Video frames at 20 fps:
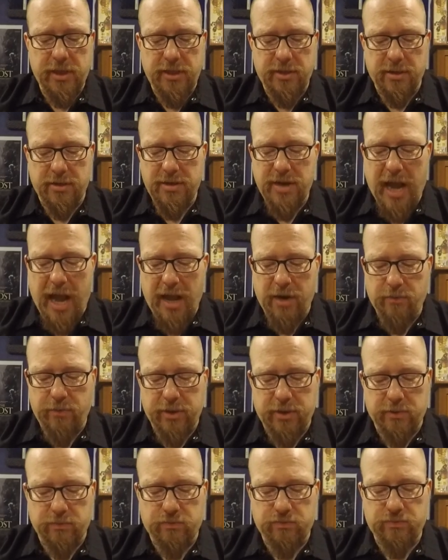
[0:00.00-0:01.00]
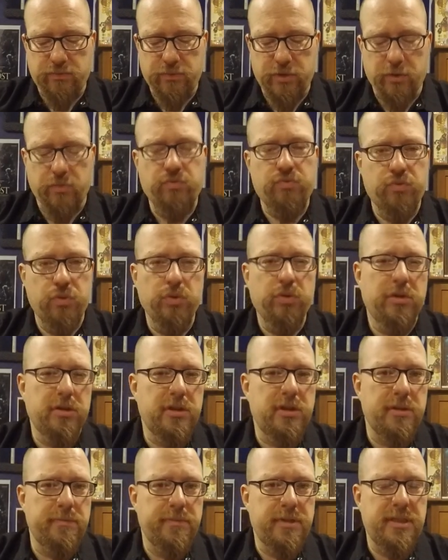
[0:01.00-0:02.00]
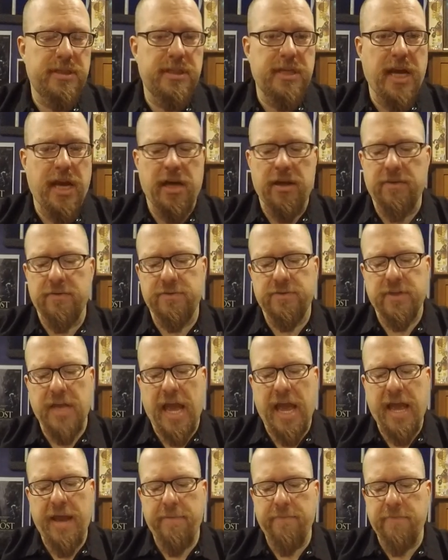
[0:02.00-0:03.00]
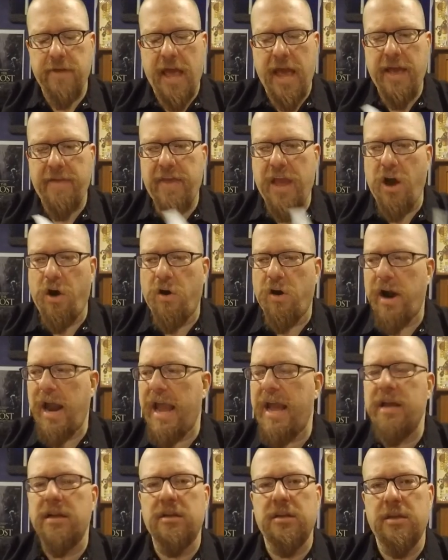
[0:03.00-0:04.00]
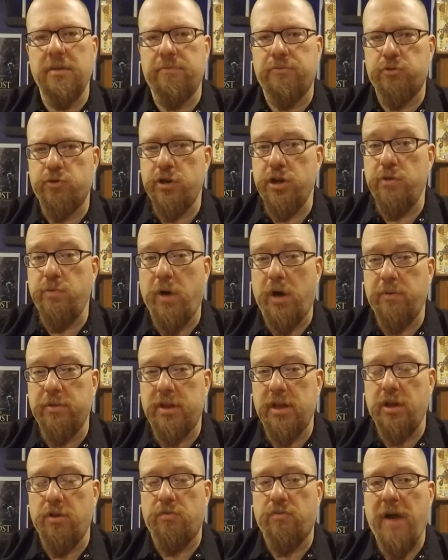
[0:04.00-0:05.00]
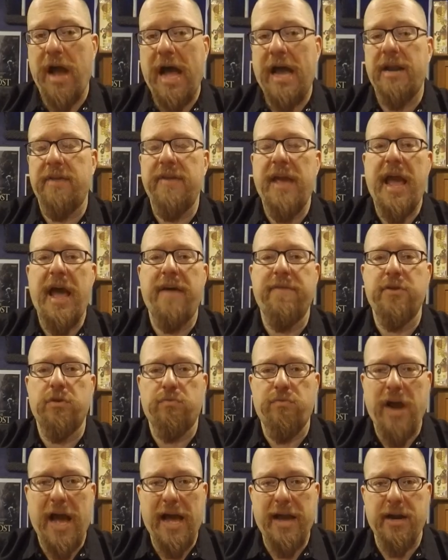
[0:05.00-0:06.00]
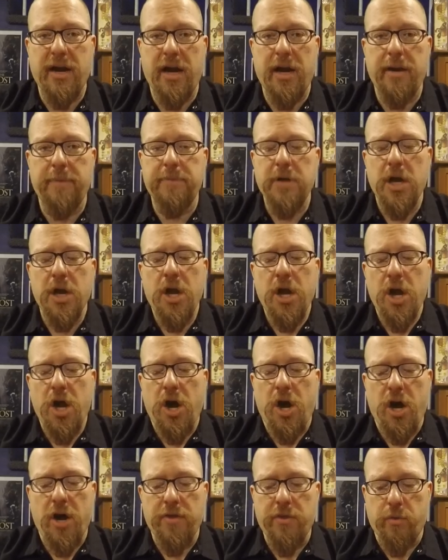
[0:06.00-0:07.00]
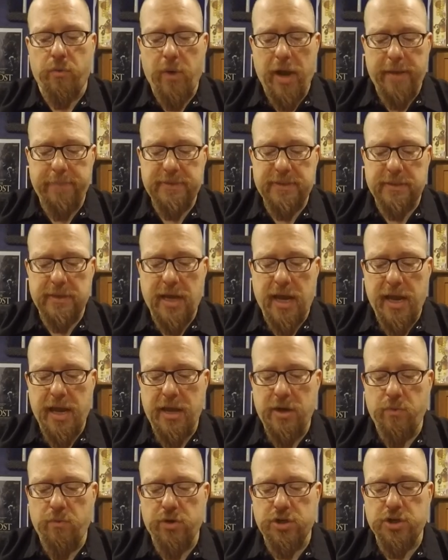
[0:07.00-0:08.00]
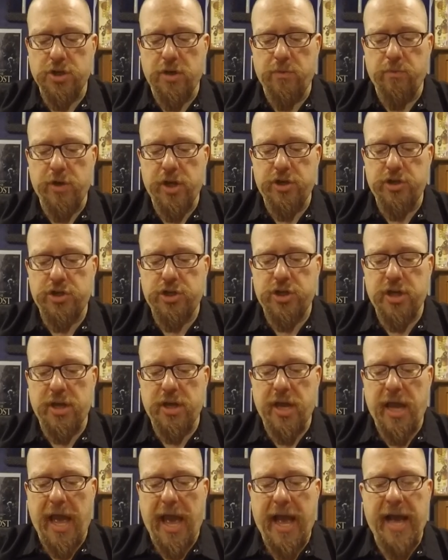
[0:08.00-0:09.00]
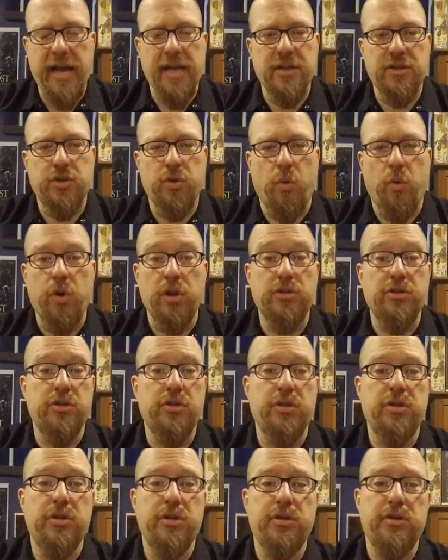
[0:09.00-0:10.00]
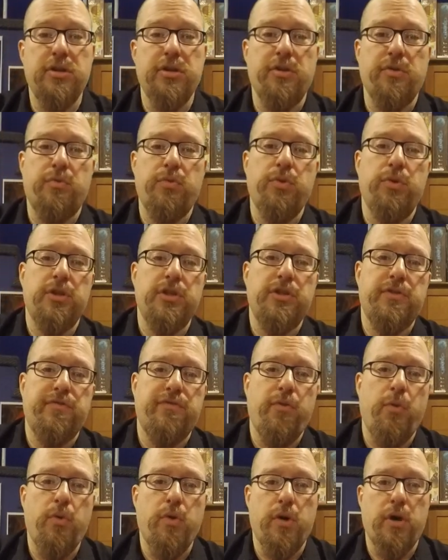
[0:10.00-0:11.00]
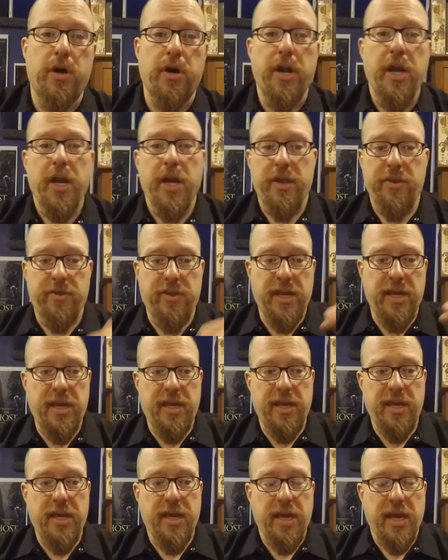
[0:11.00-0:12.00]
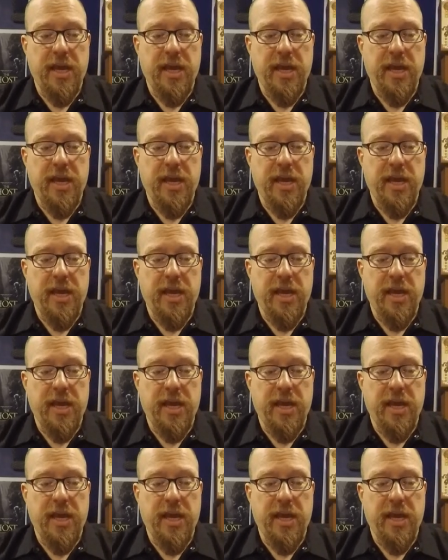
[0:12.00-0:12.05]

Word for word: they're not with the the rules themselves, and and they are handling them pretty well with the errata. They have an errata up on their website, which which has altered the rules for the